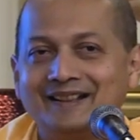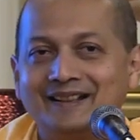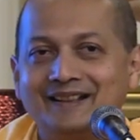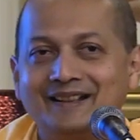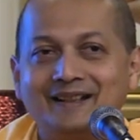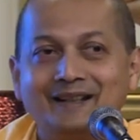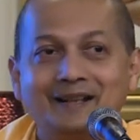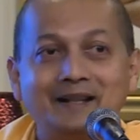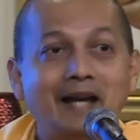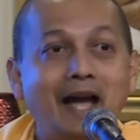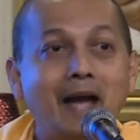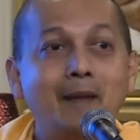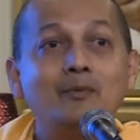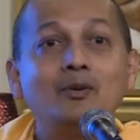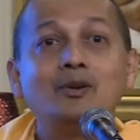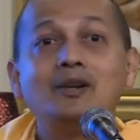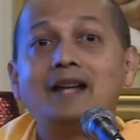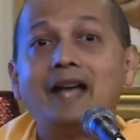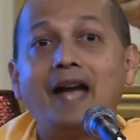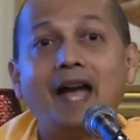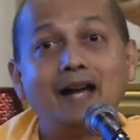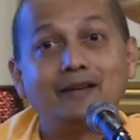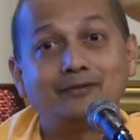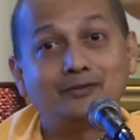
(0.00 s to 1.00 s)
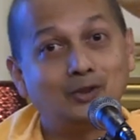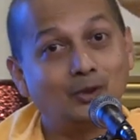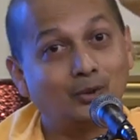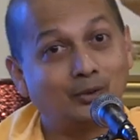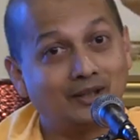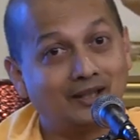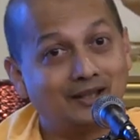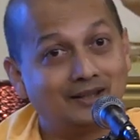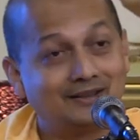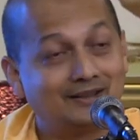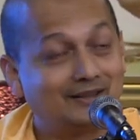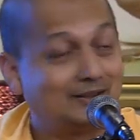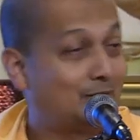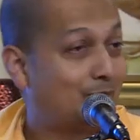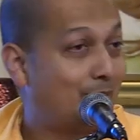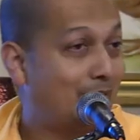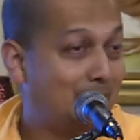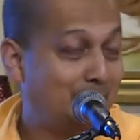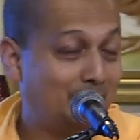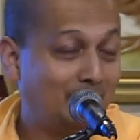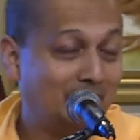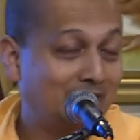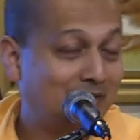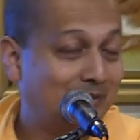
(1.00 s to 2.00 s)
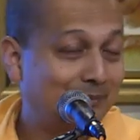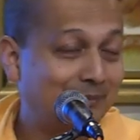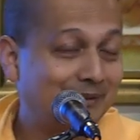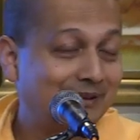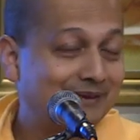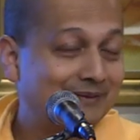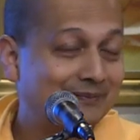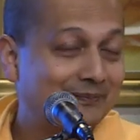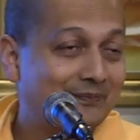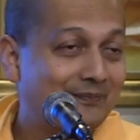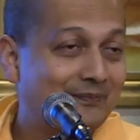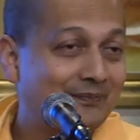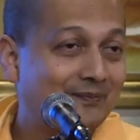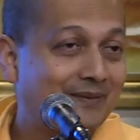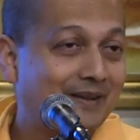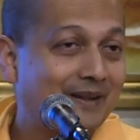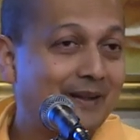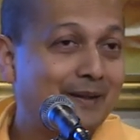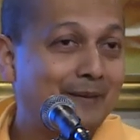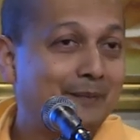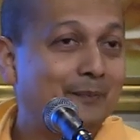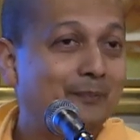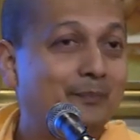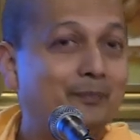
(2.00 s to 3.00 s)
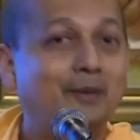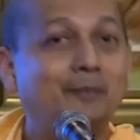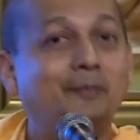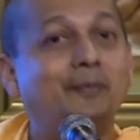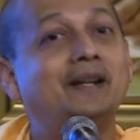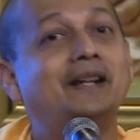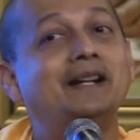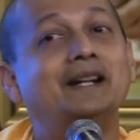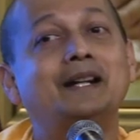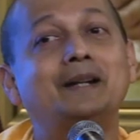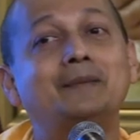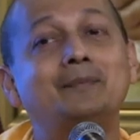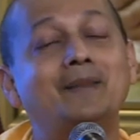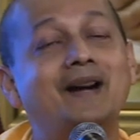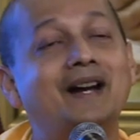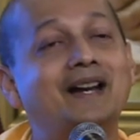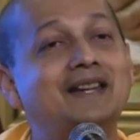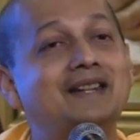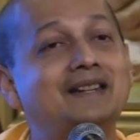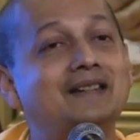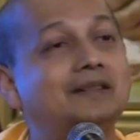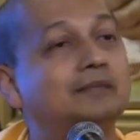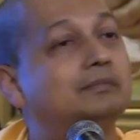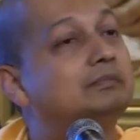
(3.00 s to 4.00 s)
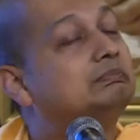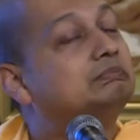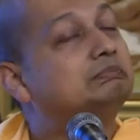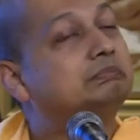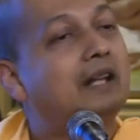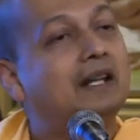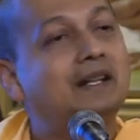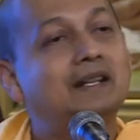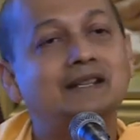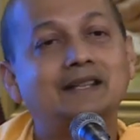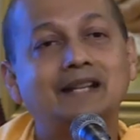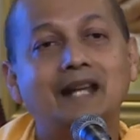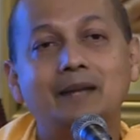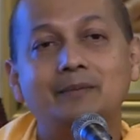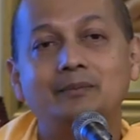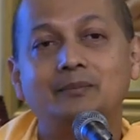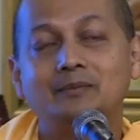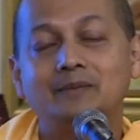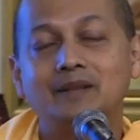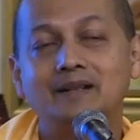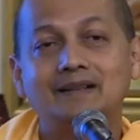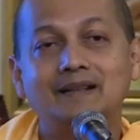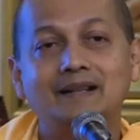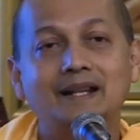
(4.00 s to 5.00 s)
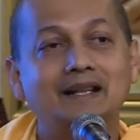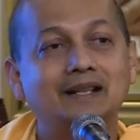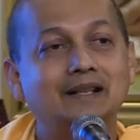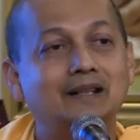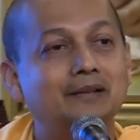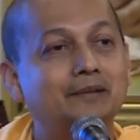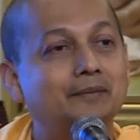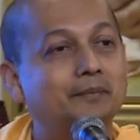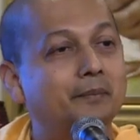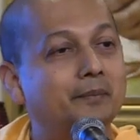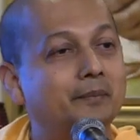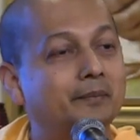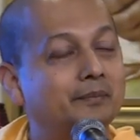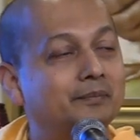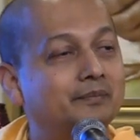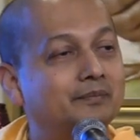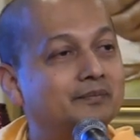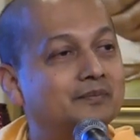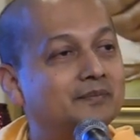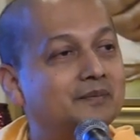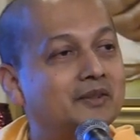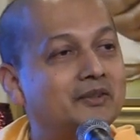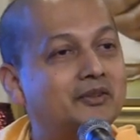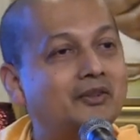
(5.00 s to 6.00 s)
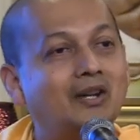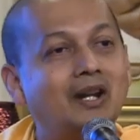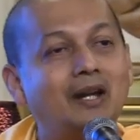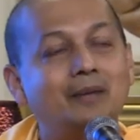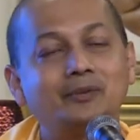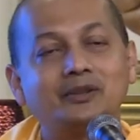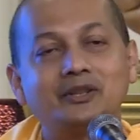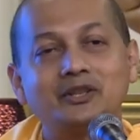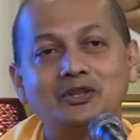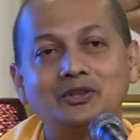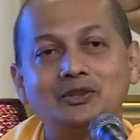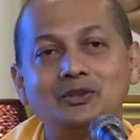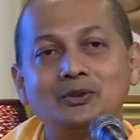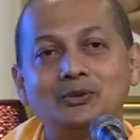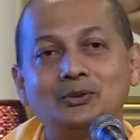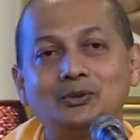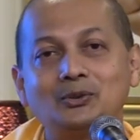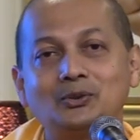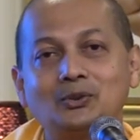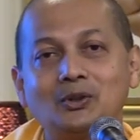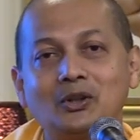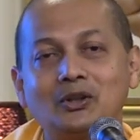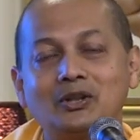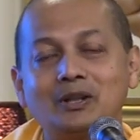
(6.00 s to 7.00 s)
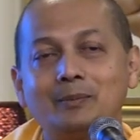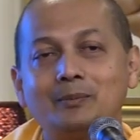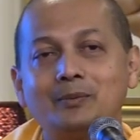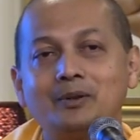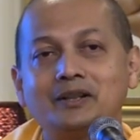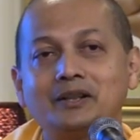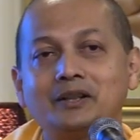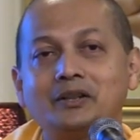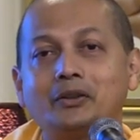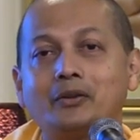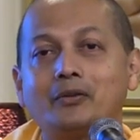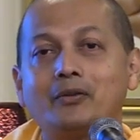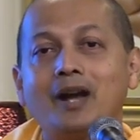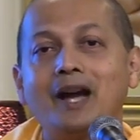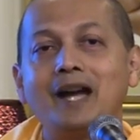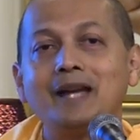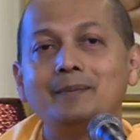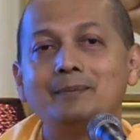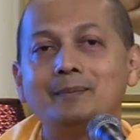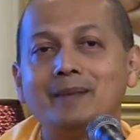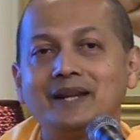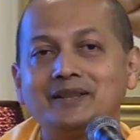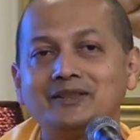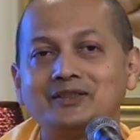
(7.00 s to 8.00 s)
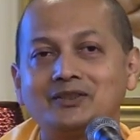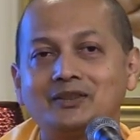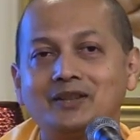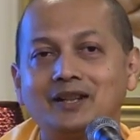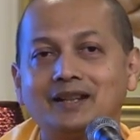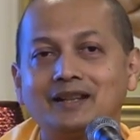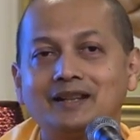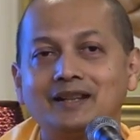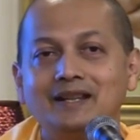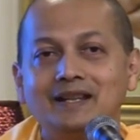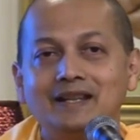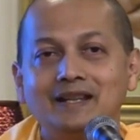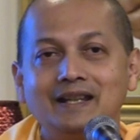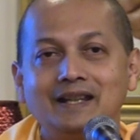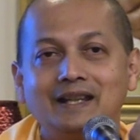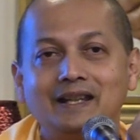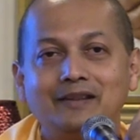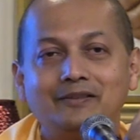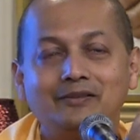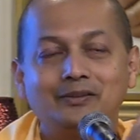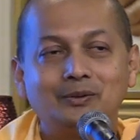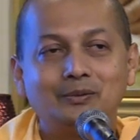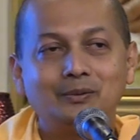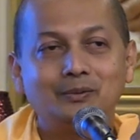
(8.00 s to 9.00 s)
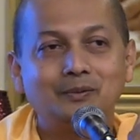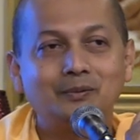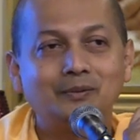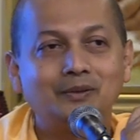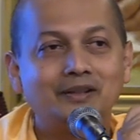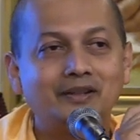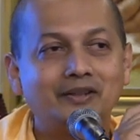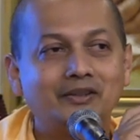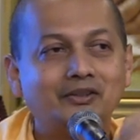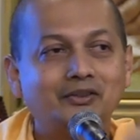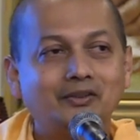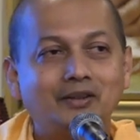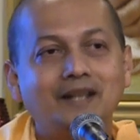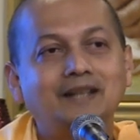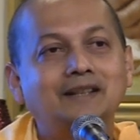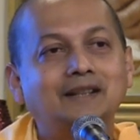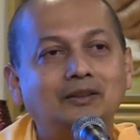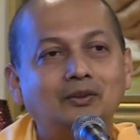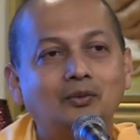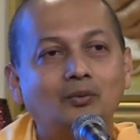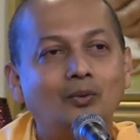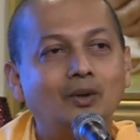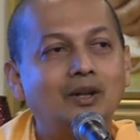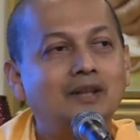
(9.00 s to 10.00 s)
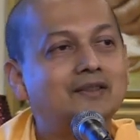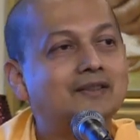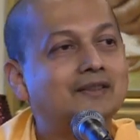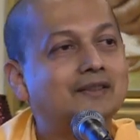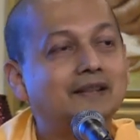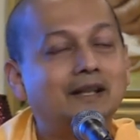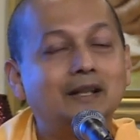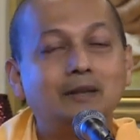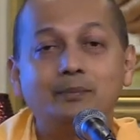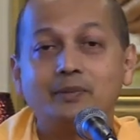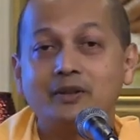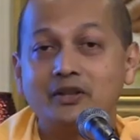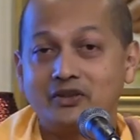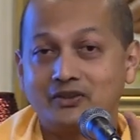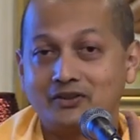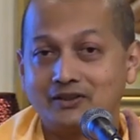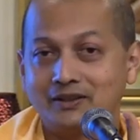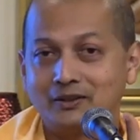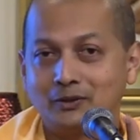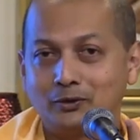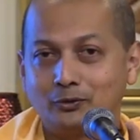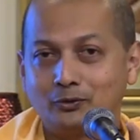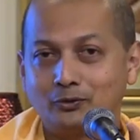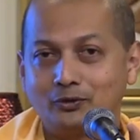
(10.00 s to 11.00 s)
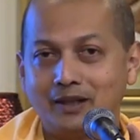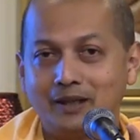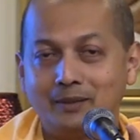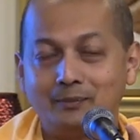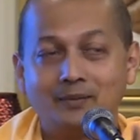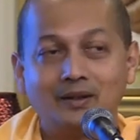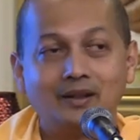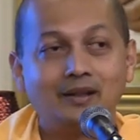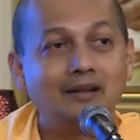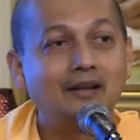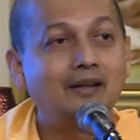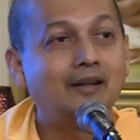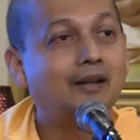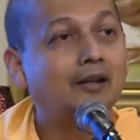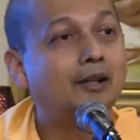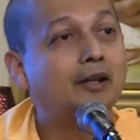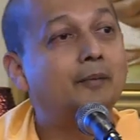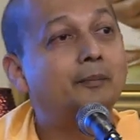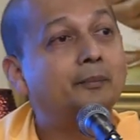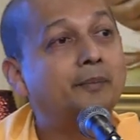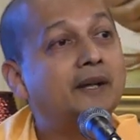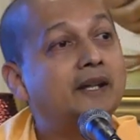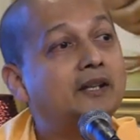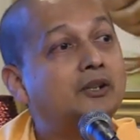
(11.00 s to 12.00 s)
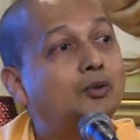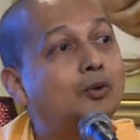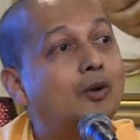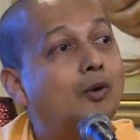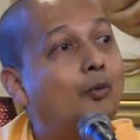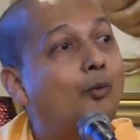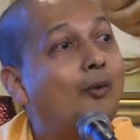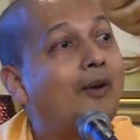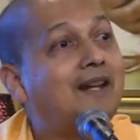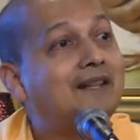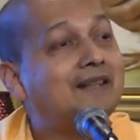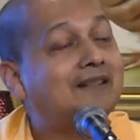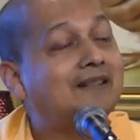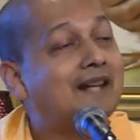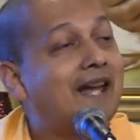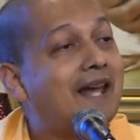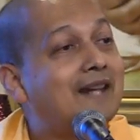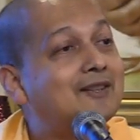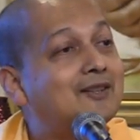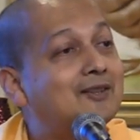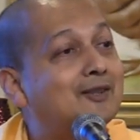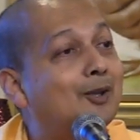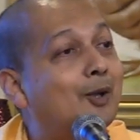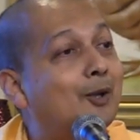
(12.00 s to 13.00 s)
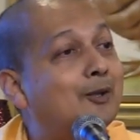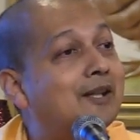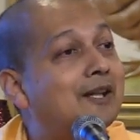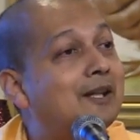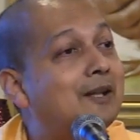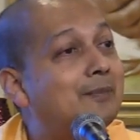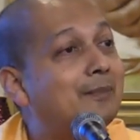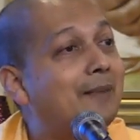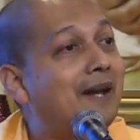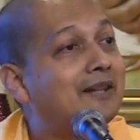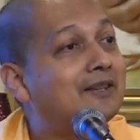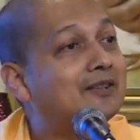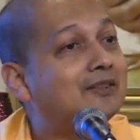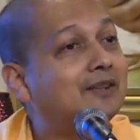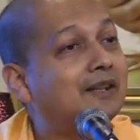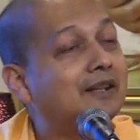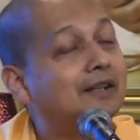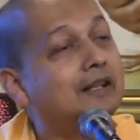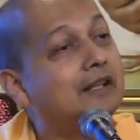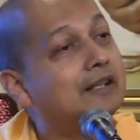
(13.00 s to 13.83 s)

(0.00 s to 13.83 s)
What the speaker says: I'm only half joking. It's quite possible. Prepared mind, anytime. It's like Sri Ramakrishna used to talk about a dry matchstick. If you strike it once, it bursts into flame. Compared to a wet and sodden matchstick.